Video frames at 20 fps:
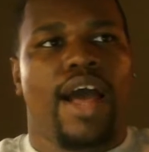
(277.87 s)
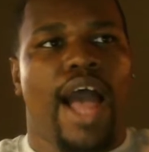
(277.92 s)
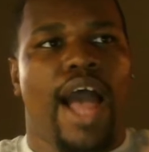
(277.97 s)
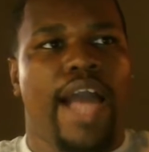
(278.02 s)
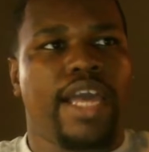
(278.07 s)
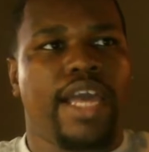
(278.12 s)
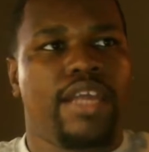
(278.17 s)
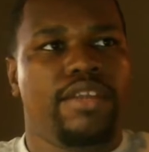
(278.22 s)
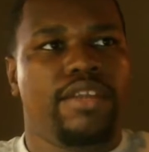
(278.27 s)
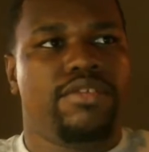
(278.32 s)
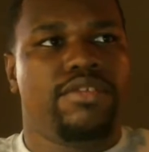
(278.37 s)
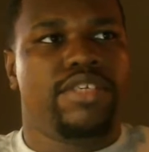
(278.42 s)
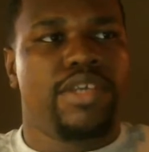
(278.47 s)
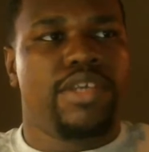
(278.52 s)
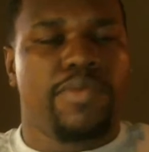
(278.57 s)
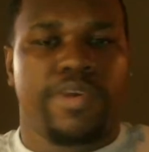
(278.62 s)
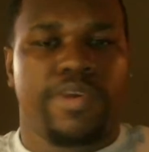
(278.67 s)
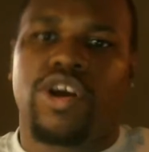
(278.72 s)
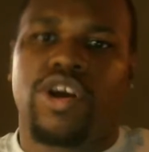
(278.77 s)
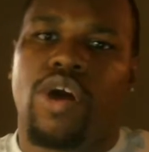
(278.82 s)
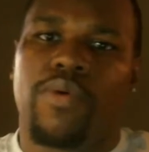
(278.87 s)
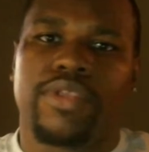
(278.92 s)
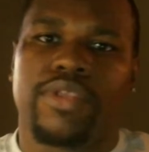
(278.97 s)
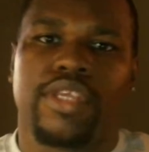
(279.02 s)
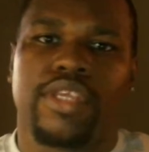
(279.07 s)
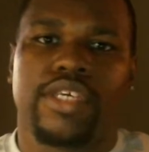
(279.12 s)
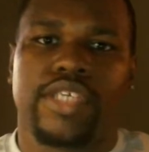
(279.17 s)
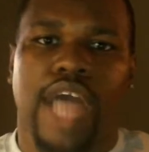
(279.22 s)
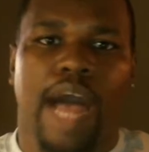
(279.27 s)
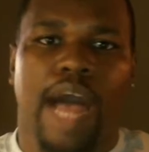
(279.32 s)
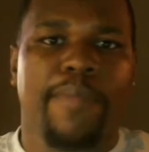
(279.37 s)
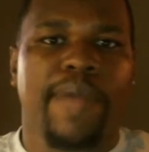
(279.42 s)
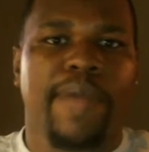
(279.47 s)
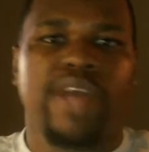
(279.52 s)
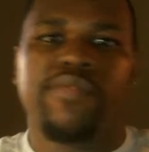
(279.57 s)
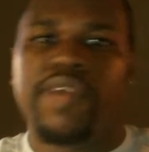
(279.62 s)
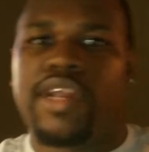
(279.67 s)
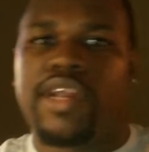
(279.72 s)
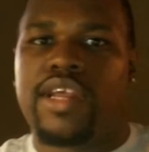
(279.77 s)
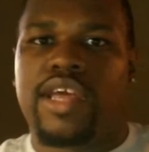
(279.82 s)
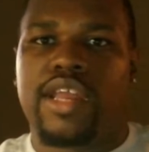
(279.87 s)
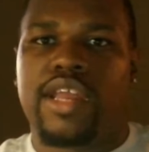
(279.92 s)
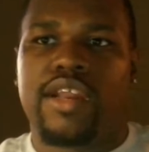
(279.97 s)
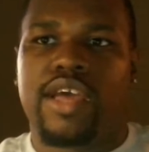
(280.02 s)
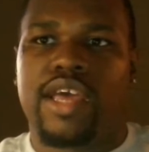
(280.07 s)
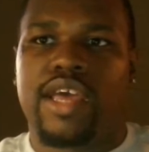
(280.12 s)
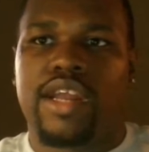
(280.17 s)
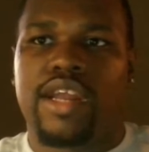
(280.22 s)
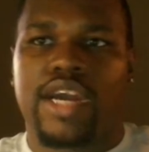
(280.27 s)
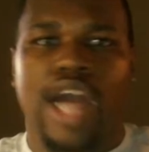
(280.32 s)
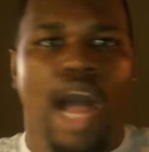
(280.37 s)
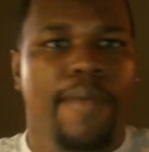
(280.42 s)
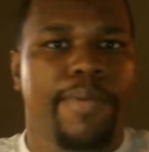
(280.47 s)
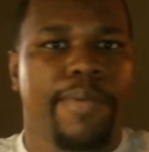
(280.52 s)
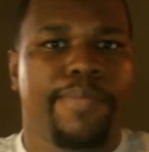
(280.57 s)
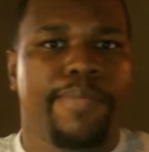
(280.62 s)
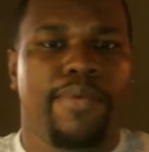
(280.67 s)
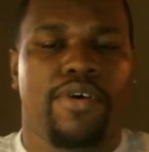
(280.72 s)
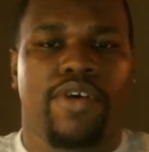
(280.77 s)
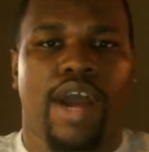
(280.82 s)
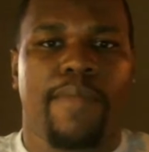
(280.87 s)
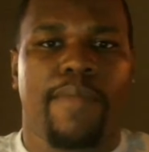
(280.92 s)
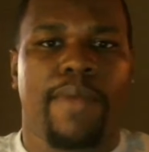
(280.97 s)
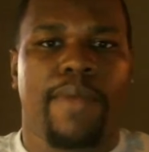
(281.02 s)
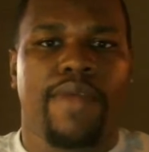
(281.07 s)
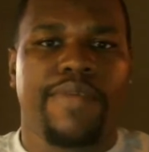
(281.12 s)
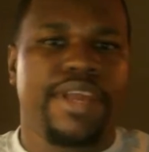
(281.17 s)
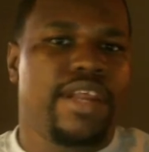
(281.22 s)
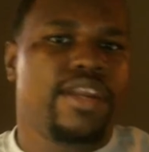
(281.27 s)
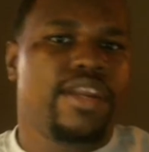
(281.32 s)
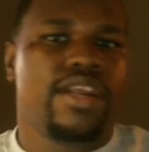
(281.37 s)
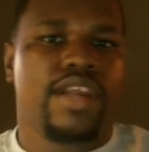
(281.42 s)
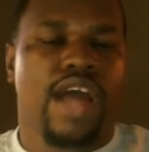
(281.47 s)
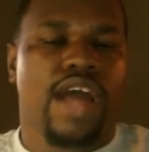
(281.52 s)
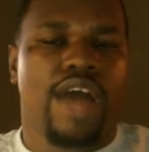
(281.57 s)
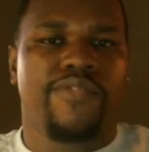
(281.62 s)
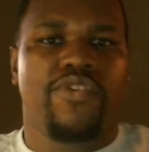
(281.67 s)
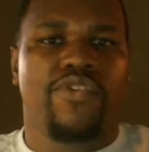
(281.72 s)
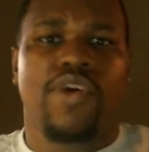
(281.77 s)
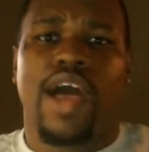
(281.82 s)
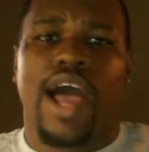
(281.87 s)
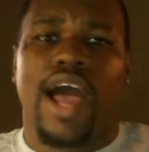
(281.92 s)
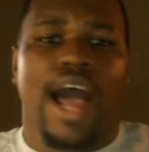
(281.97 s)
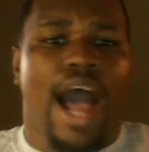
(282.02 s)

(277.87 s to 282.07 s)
I can see where they're going with this. I might read it in a comic book. Or I might read it in a novel.